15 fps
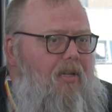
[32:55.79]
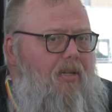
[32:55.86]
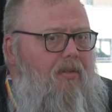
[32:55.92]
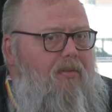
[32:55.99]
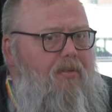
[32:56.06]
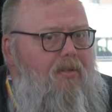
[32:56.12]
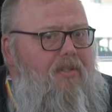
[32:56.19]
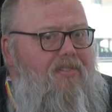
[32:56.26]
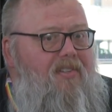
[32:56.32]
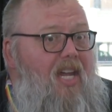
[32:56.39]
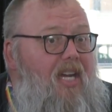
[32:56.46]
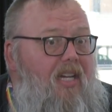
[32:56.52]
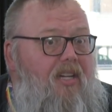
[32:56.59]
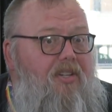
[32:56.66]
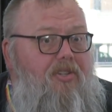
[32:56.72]
you know,
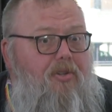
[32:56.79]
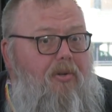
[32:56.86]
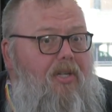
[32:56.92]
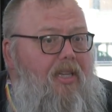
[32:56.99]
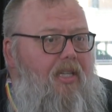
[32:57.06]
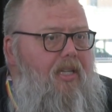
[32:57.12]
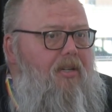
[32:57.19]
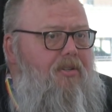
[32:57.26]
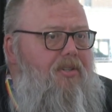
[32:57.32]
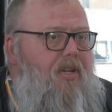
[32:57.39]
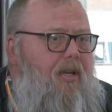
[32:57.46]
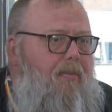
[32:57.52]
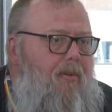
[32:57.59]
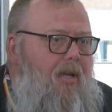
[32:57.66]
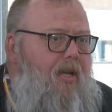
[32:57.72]
deciding to join
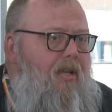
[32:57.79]
leadership.